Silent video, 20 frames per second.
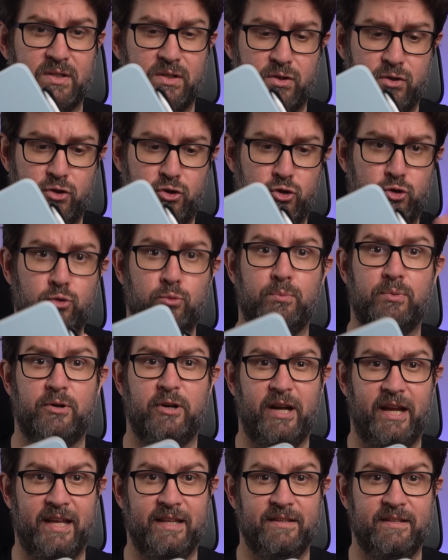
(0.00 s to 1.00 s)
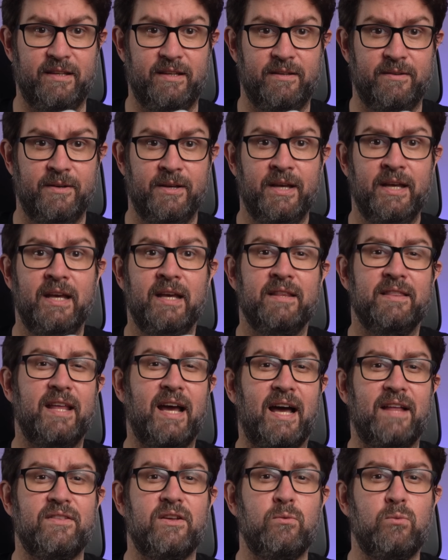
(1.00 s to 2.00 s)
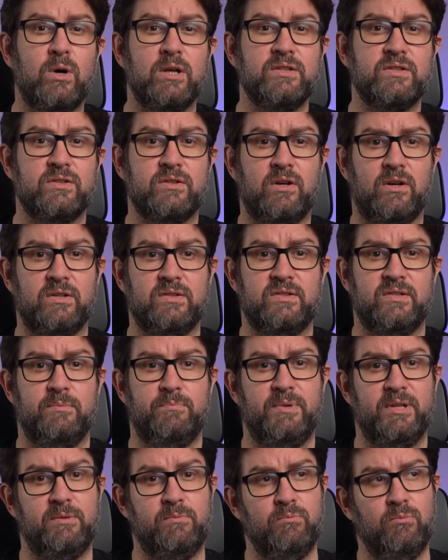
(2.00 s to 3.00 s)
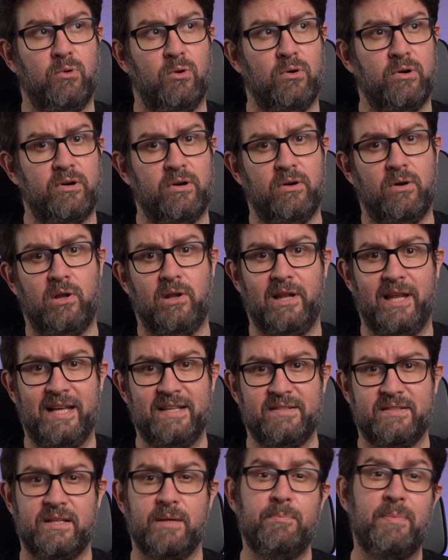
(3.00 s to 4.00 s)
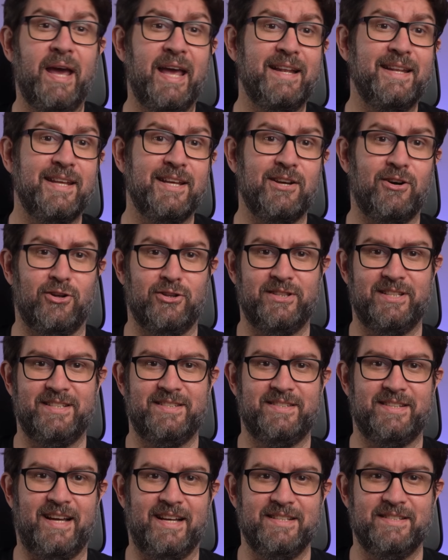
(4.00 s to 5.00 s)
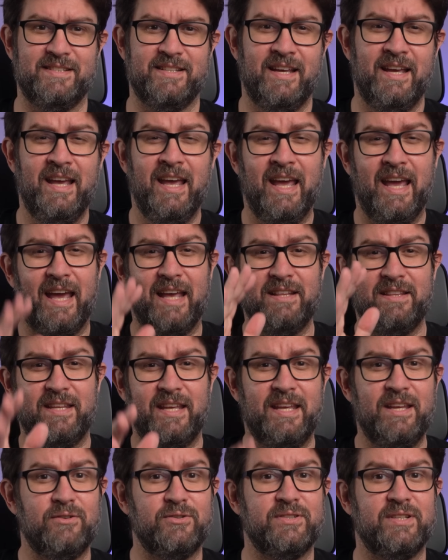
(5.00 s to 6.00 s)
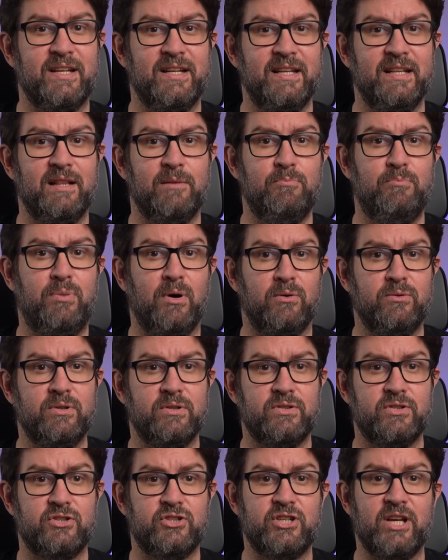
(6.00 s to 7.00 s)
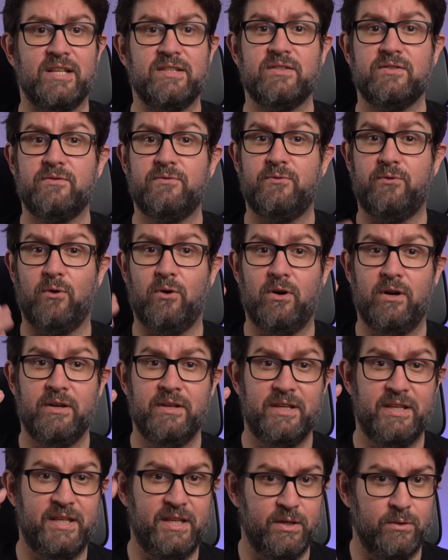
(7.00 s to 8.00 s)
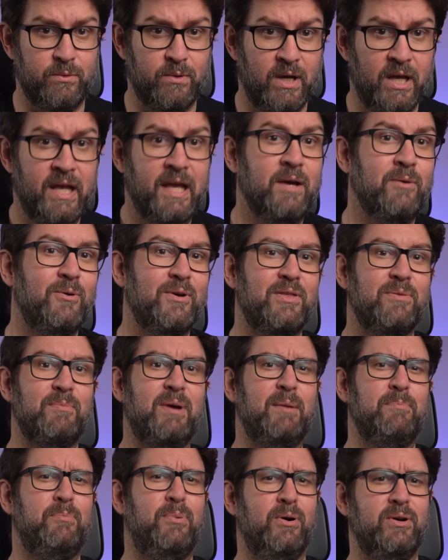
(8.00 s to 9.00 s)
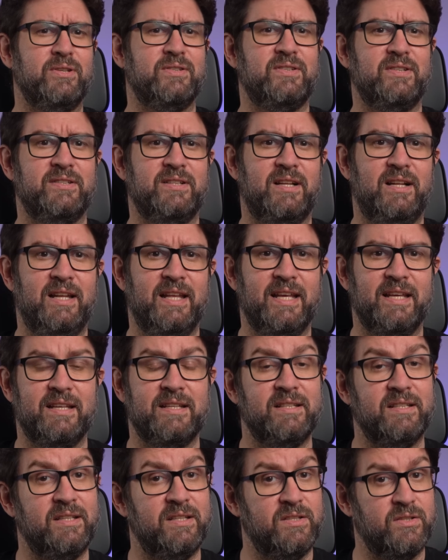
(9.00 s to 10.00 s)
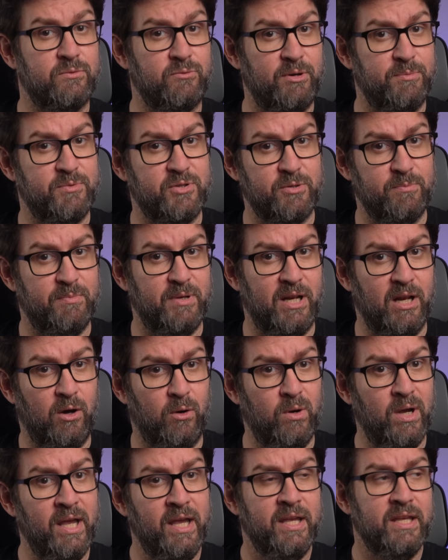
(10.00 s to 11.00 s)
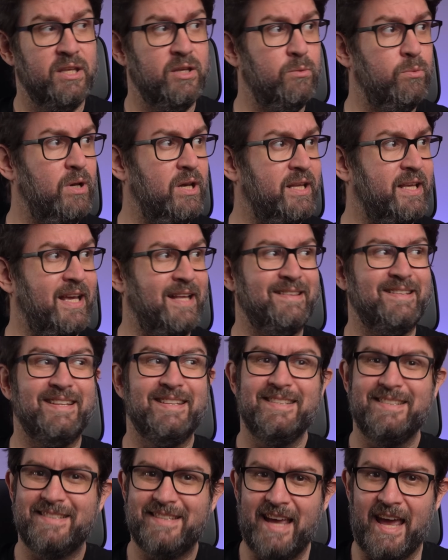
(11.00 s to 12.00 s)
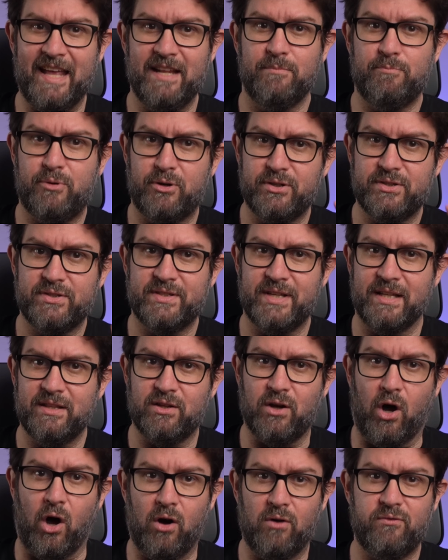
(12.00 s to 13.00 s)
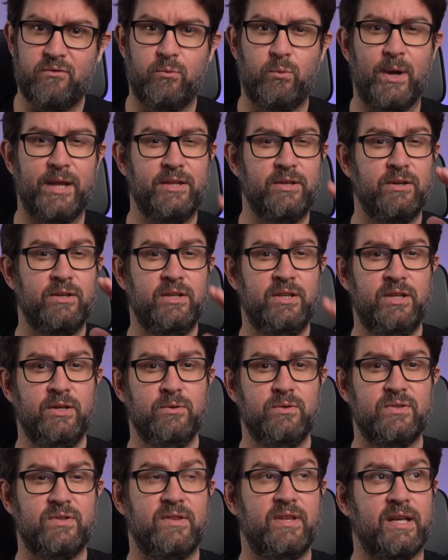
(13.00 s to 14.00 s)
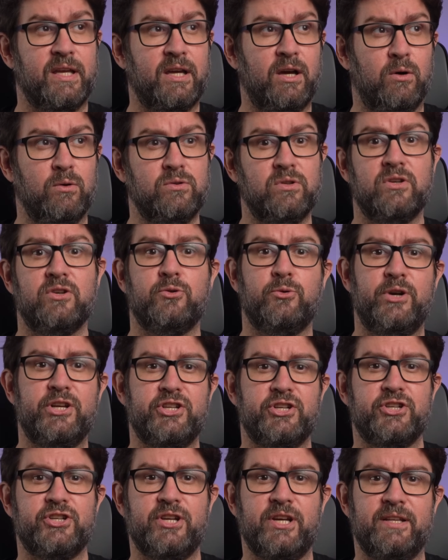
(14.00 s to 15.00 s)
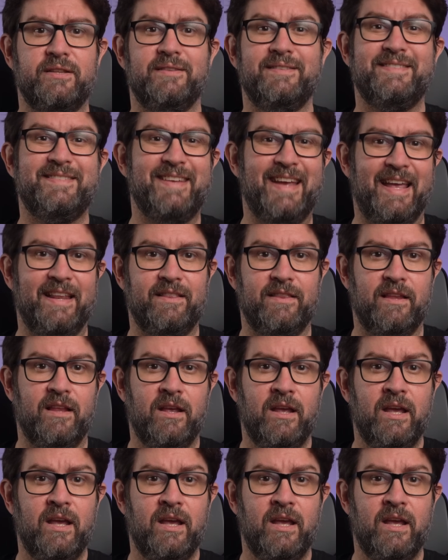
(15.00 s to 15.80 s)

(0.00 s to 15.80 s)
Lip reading: it's super handy. The other ones cost a bit more or less depending on the size. And here's a little bonus just for you. With my personal link in the description below, you will get 10% off when you use the code Christian10.